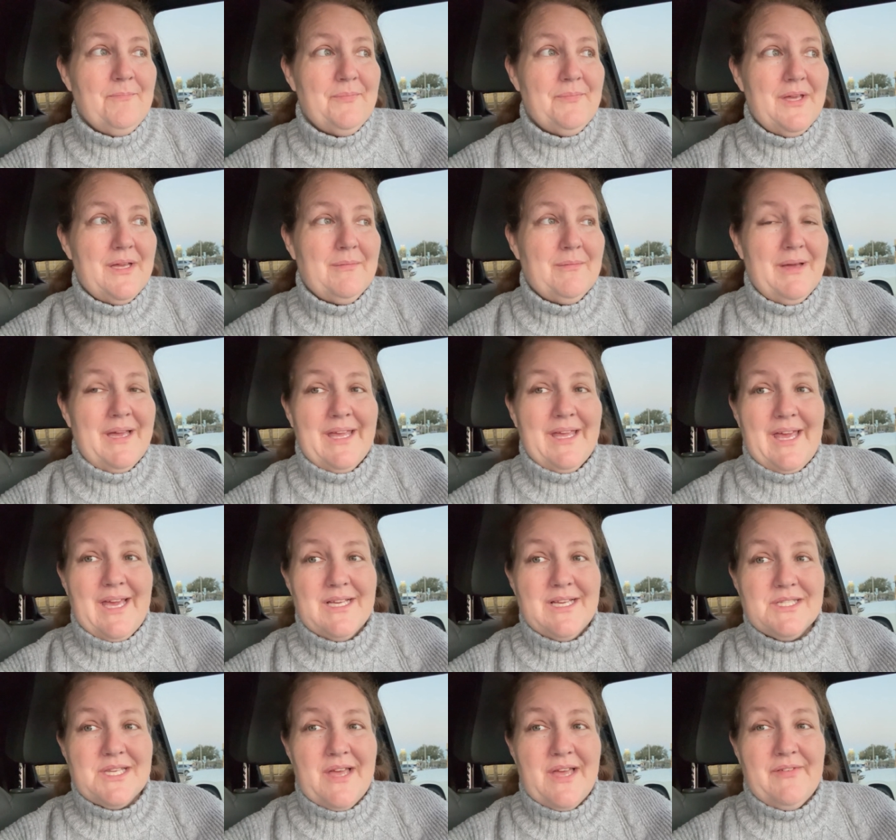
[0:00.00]
In my
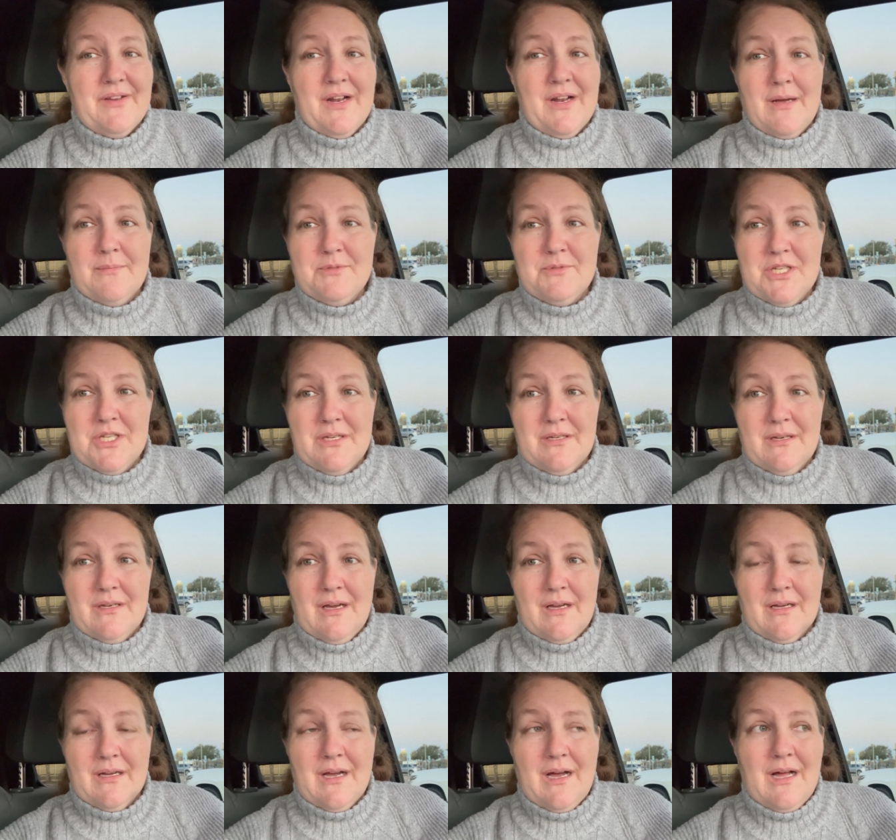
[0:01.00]
case, I have an obgyn
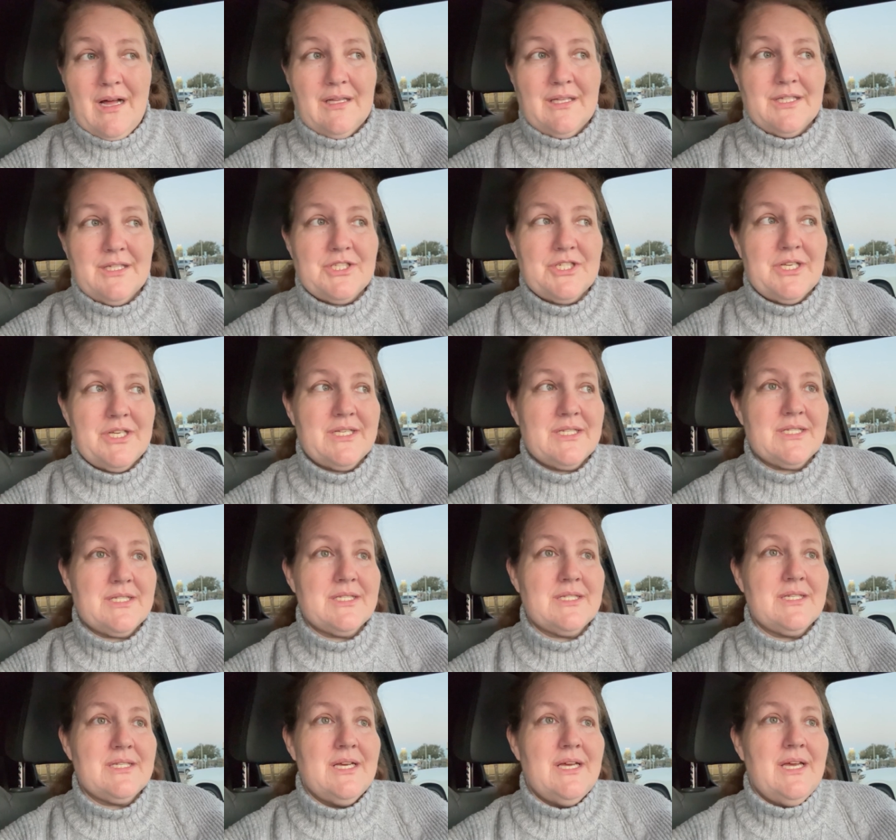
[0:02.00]

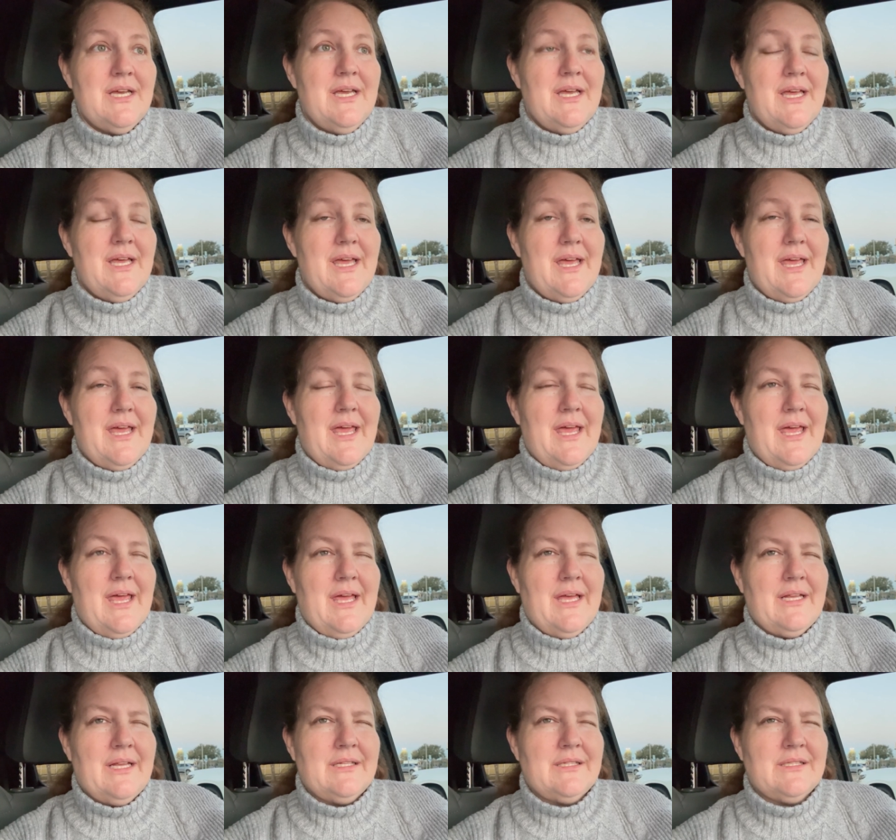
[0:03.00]
oncologist,
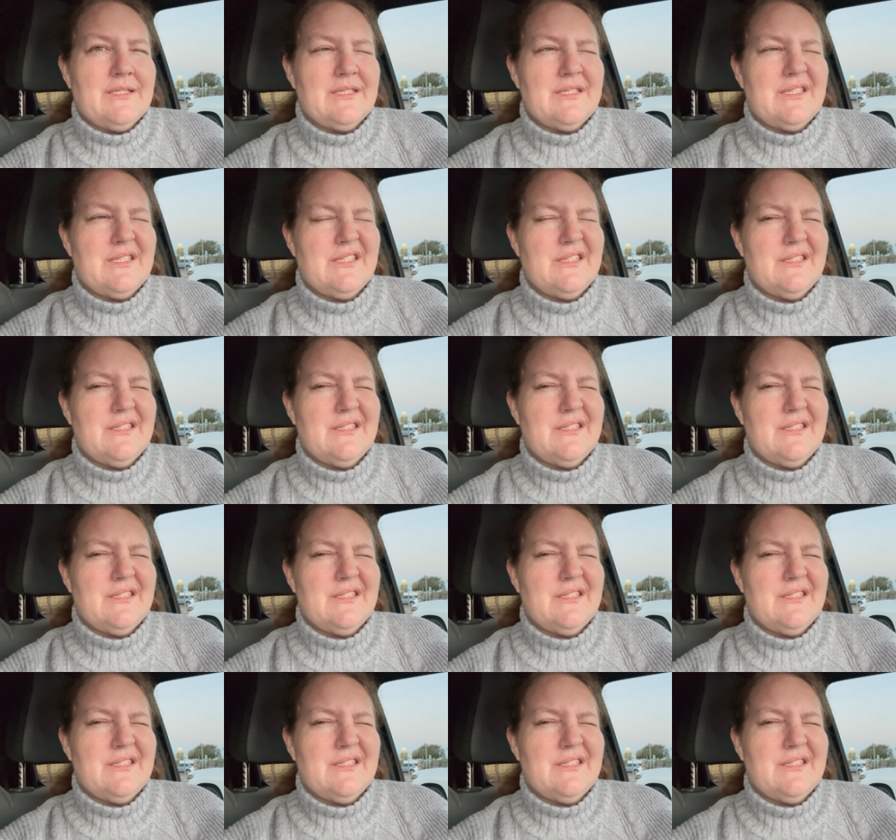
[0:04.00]
and